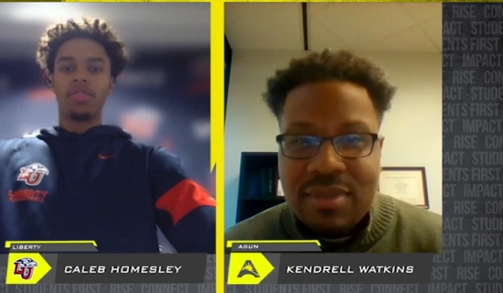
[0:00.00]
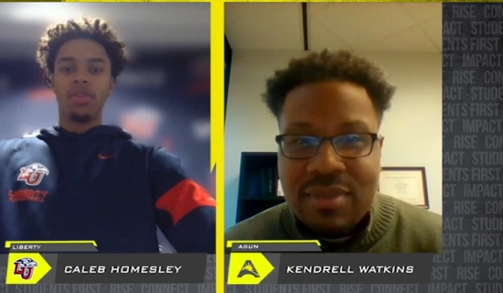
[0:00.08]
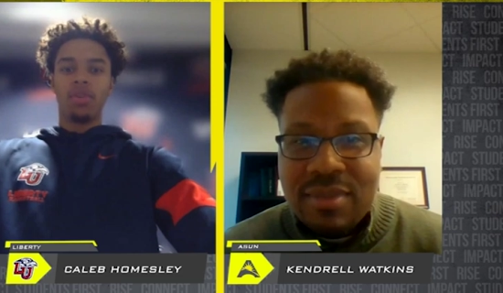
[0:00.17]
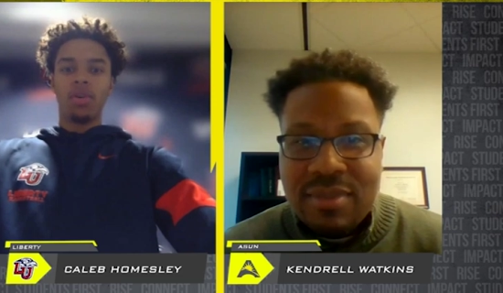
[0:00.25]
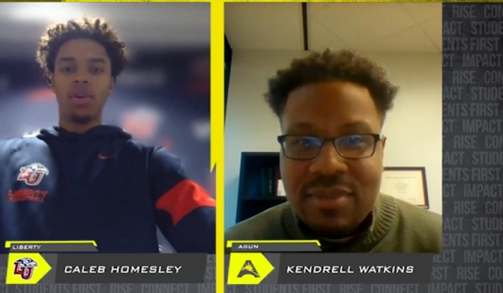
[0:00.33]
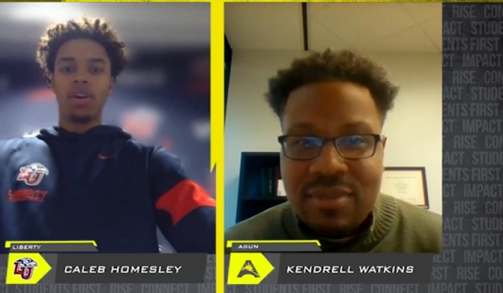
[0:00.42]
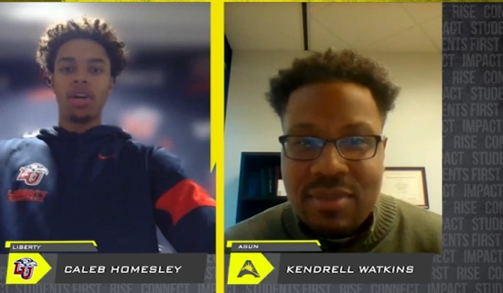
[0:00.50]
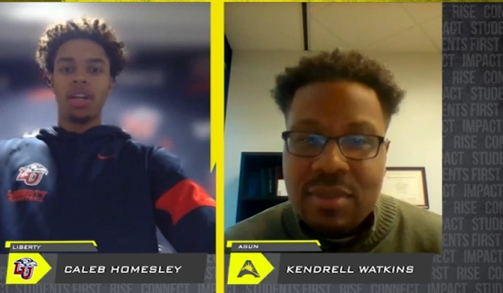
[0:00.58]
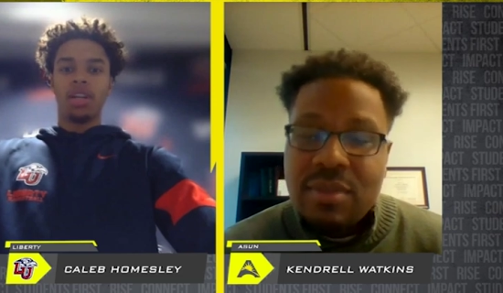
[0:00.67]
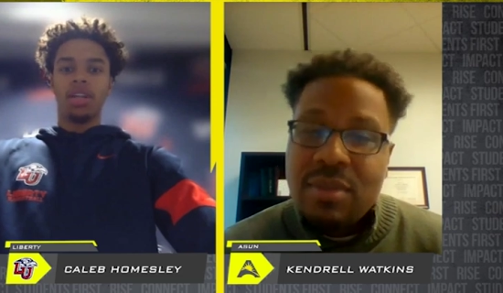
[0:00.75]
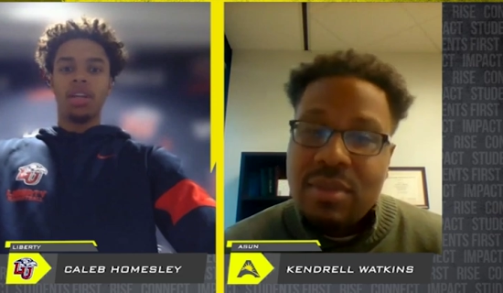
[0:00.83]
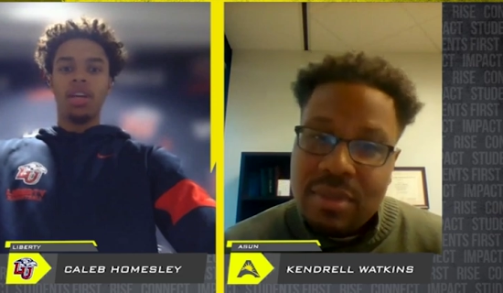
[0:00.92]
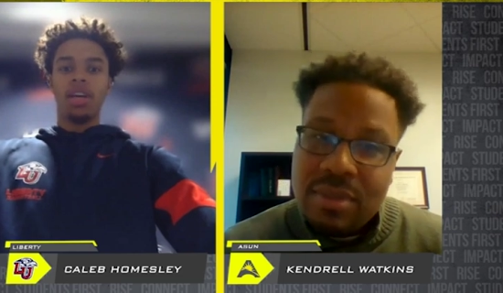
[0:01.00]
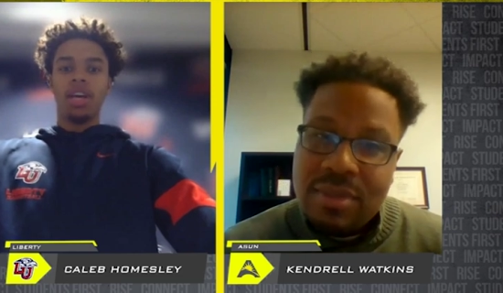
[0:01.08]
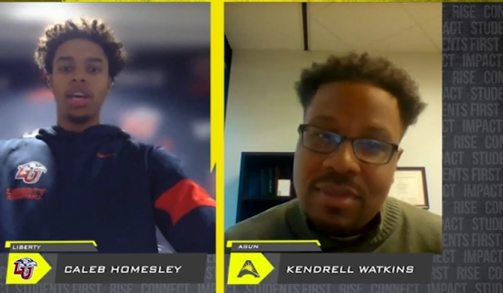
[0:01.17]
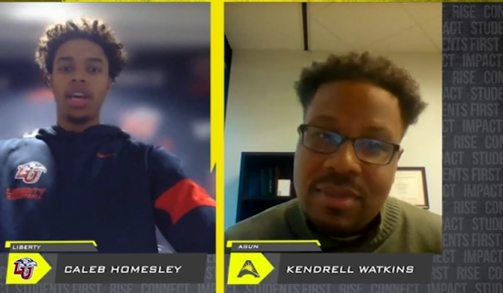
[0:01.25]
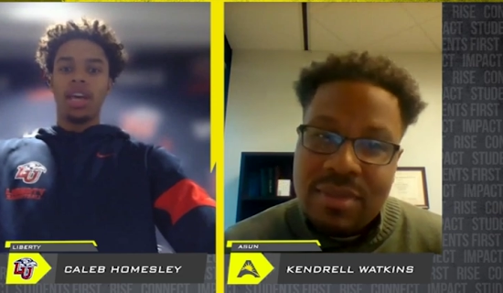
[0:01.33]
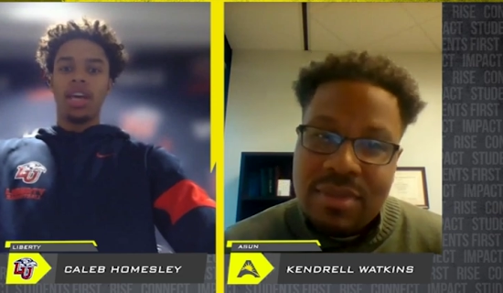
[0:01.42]
Speaker 1: floor, kind of
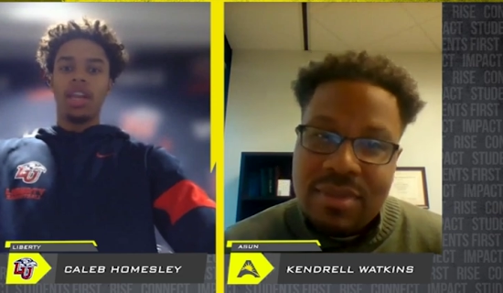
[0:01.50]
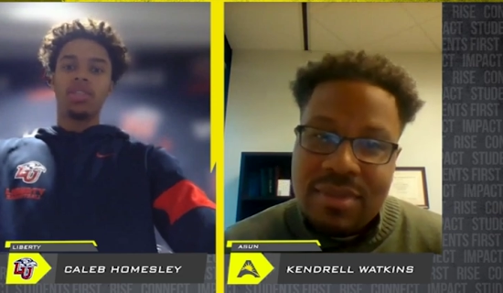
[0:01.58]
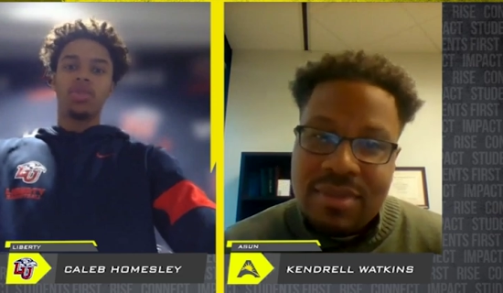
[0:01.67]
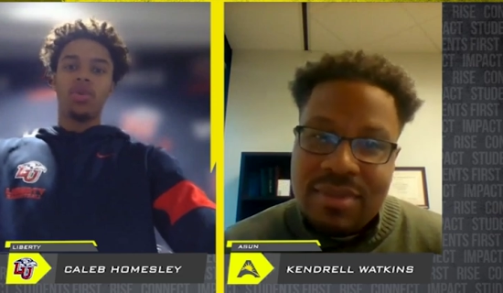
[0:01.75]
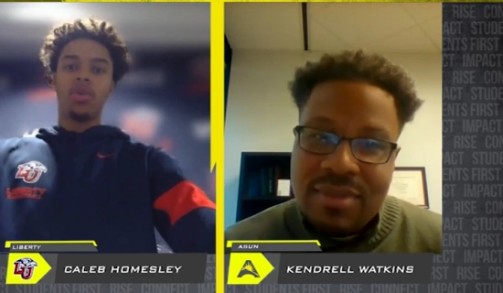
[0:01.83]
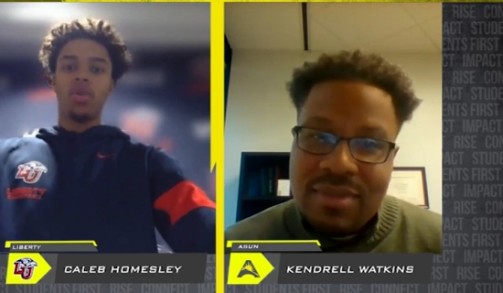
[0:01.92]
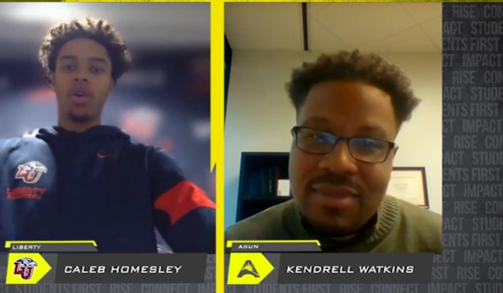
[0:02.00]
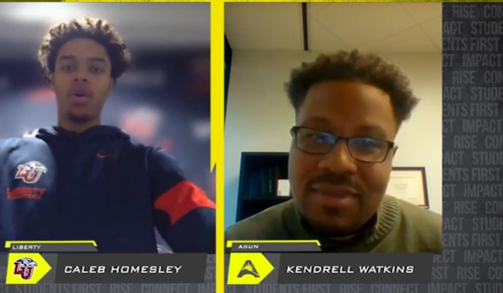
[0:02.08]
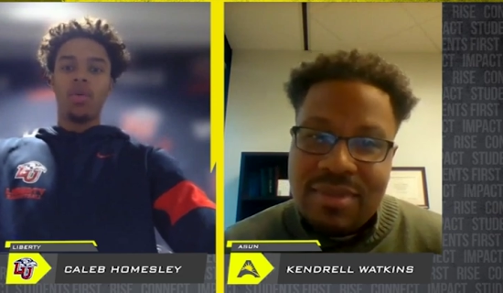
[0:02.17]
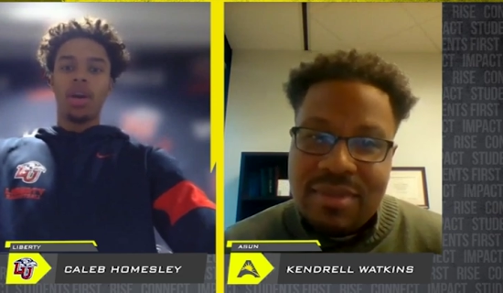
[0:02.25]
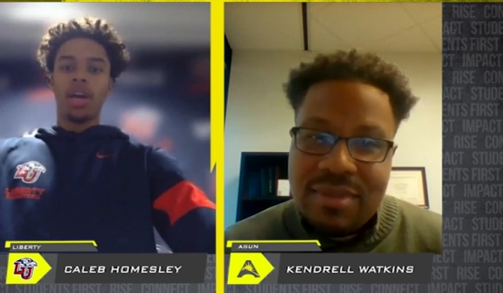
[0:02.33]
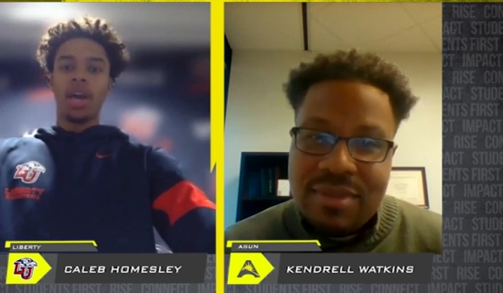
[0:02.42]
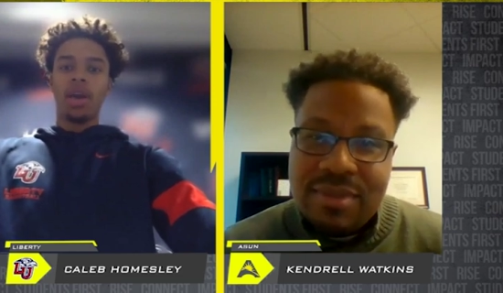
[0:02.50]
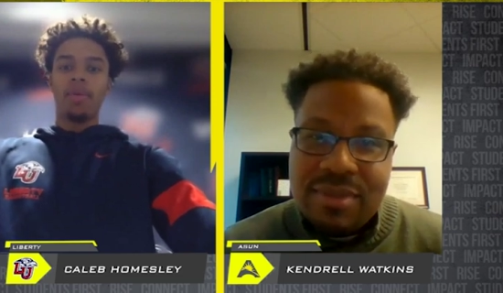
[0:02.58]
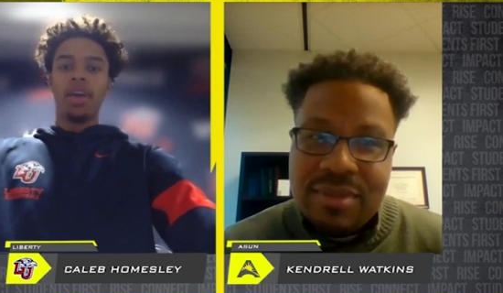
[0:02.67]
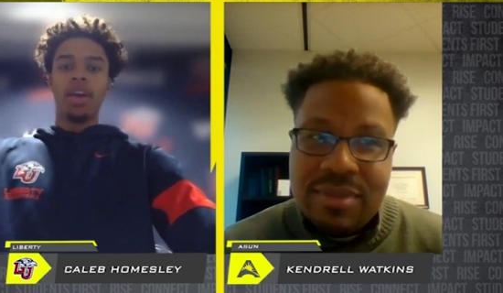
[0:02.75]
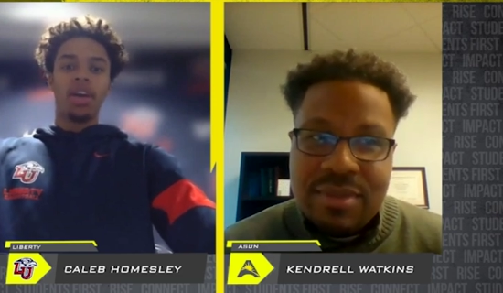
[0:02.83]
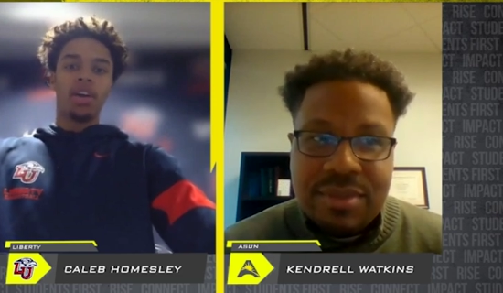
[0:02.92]
he can get into a one-on-one
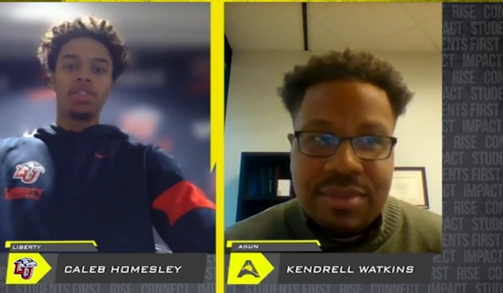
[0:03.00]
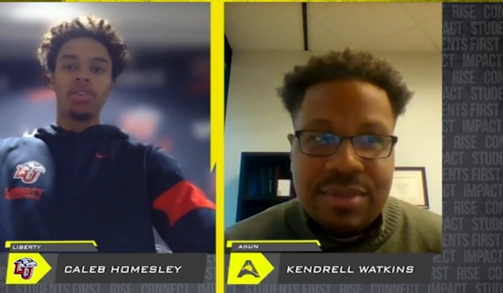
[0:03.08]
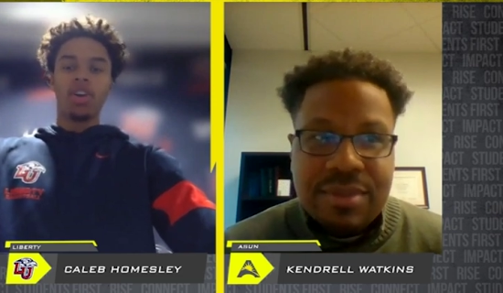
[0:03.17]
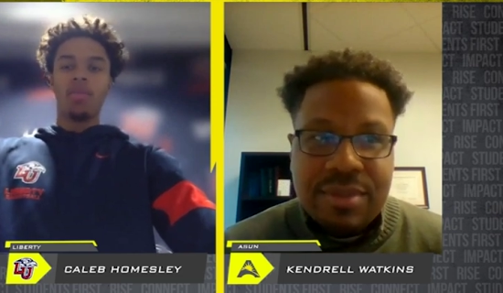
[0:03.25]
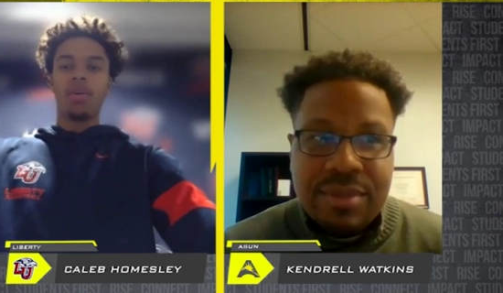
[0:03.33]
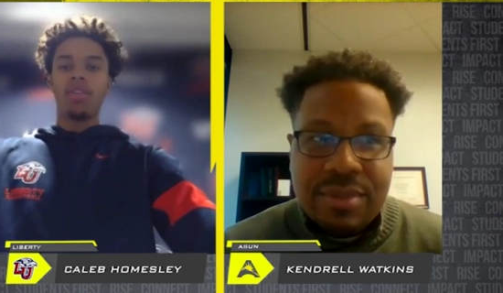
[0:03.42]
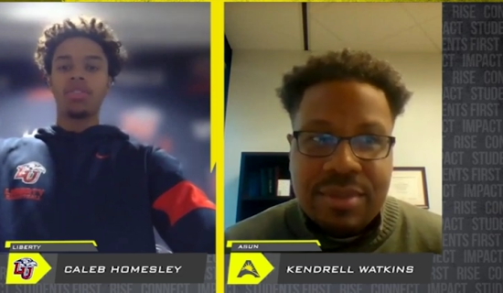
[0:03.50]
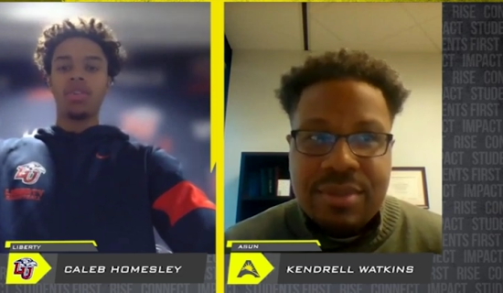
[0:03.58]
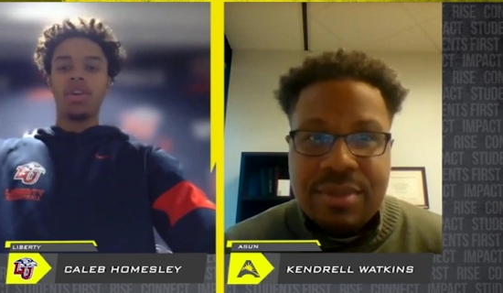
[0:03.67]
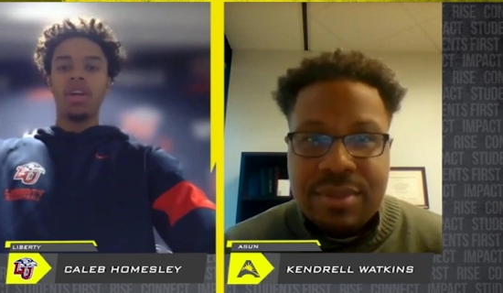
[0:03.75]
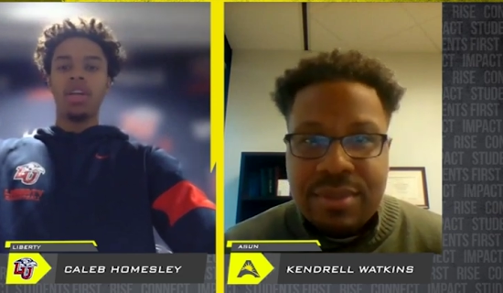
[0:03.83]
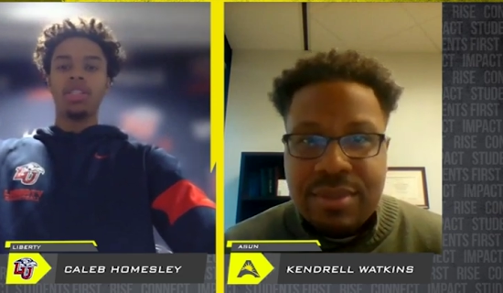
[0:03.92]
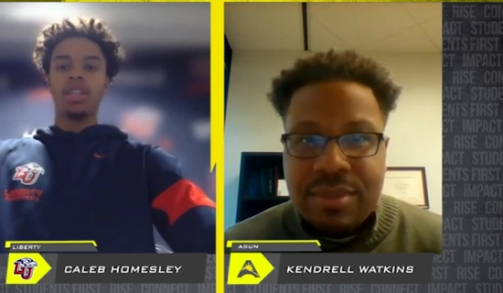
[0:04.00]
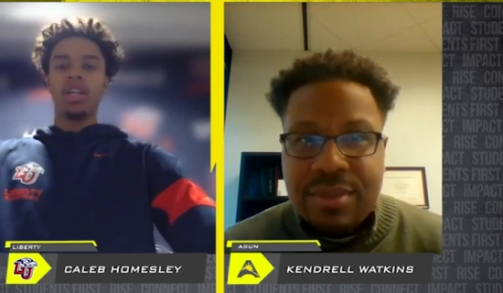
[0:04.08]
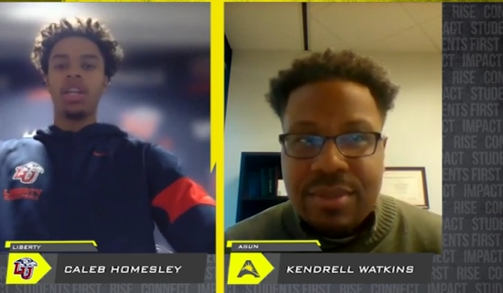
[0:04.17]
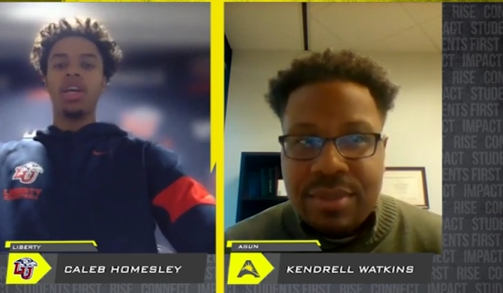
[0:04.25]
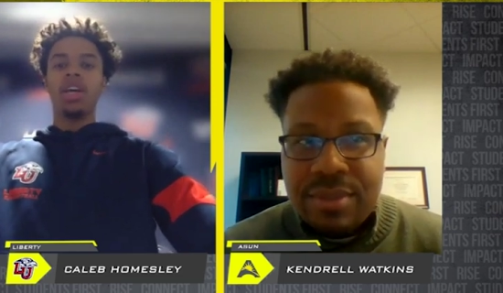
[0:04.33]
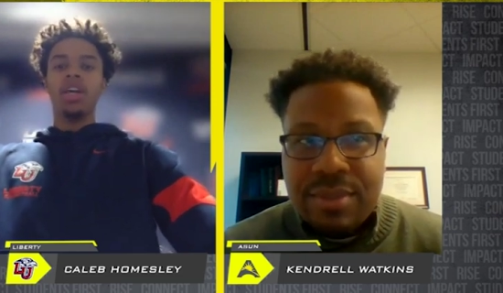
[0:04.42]
game, but he can also come off screens. And then